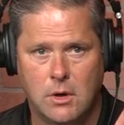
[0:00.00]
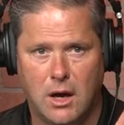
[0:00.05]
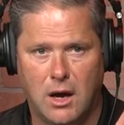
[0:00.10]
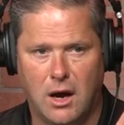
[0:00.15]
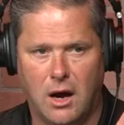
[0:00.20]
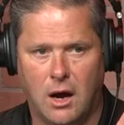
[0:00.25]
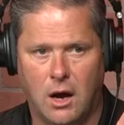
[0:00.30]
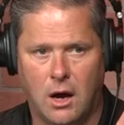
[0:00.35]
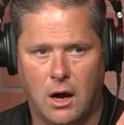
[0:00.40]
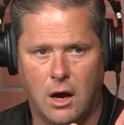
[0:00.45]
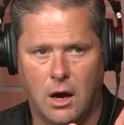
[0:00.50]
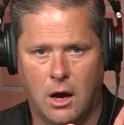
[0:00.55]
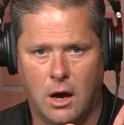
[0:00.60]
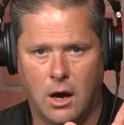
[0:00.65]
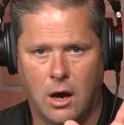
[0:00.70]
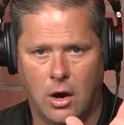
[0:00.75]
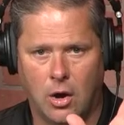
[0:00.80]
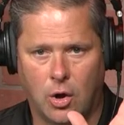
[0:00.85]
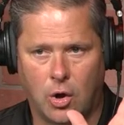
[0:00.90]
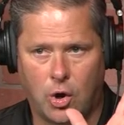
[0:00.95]

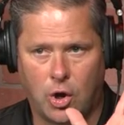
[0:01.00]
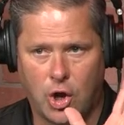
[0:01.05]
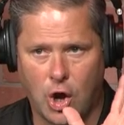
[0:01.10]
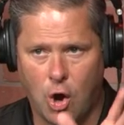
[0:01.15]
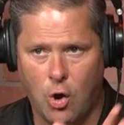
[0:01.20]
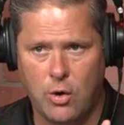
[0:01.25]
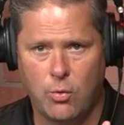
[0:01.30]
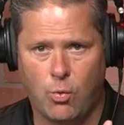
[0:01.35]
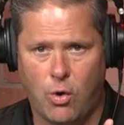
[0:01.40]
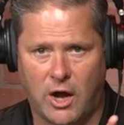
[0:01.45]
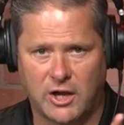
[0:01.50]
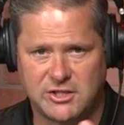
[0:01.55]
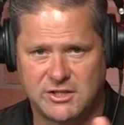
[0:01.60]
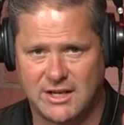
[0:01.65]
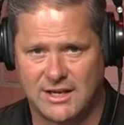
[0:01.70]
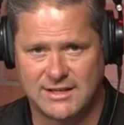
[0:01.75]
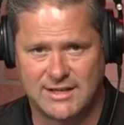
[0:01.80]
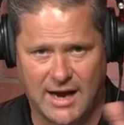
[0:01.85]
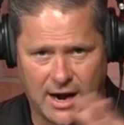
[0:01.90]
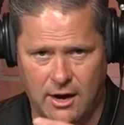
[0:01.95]
uh, go and watch the
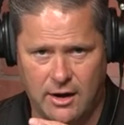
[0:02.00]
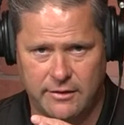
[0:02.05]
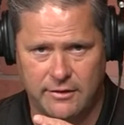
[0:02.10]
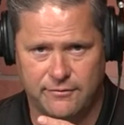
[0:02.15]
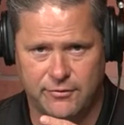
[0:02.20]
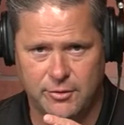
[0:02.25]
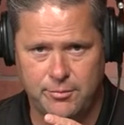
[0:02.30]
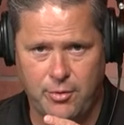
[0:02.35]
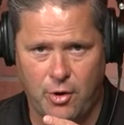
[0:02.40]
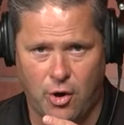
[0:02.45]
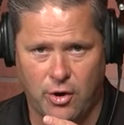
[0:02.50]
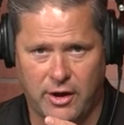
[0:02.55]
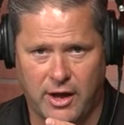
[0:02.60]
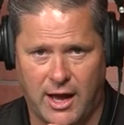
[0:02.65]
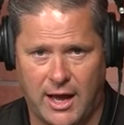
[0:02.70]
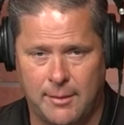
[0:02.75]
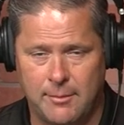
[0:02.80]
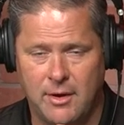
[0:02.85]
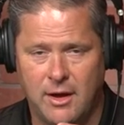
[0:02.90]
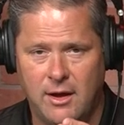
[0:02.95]
entirety of the football
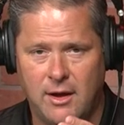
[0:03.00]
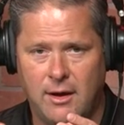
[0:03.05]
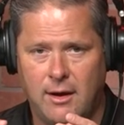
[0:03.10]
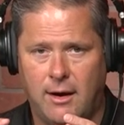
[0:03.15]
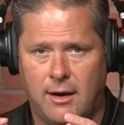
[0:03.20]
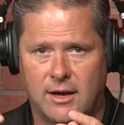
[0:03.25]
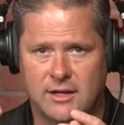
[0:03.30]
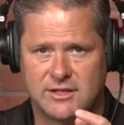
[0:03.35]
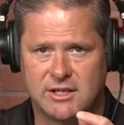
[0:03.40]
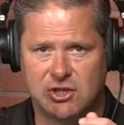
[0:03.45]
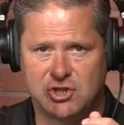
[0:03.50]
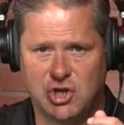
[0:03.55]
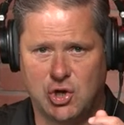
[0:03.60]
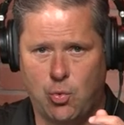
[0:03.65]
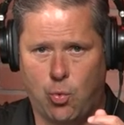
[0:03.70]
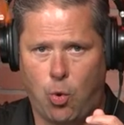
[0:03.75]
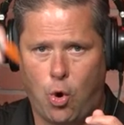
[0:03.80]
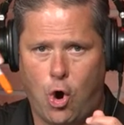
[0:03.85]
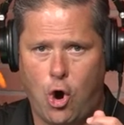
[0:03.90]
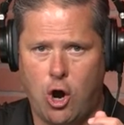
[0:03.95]
game and essentially
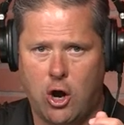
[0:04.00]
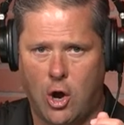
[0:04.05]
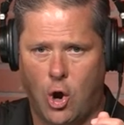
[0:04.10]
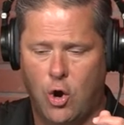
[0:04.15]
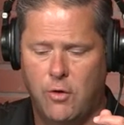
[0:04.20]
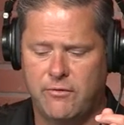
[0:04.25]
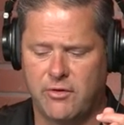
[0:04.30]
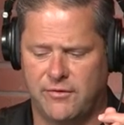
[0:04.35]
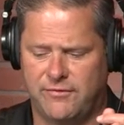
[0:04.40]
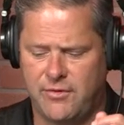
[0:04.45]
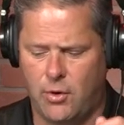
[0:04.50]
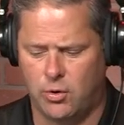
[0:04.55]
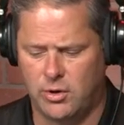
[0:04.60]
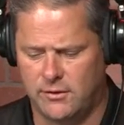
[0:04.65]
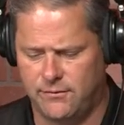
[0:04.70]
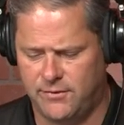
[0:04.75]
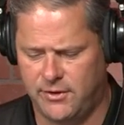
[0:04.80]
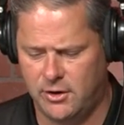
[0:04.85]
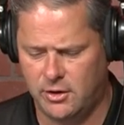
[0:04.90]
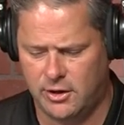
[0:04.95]
walk over to Foley
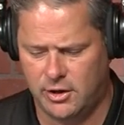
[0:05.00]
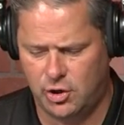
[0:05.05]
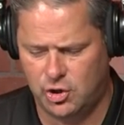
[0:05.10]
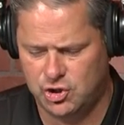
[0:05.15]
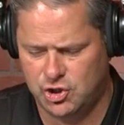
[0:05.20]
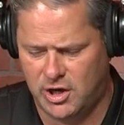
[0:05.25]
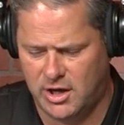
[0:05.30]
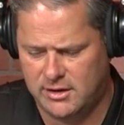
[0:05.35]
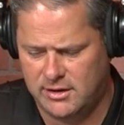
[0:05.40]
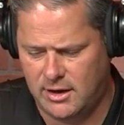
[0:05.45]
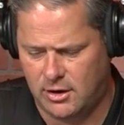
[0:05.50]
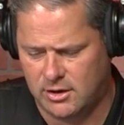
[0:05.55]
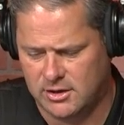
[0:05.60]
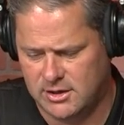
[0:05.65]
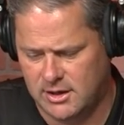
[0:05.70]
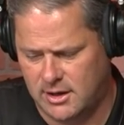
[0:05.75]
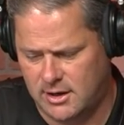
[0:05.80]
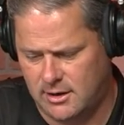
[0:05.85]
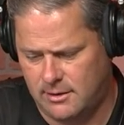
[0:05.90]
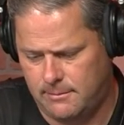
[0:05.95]
Field, and you should get there in
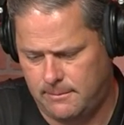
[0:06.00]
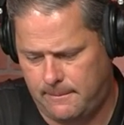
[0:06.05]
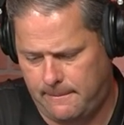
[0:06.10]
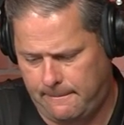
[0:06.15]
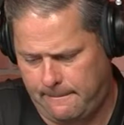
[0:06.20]
time.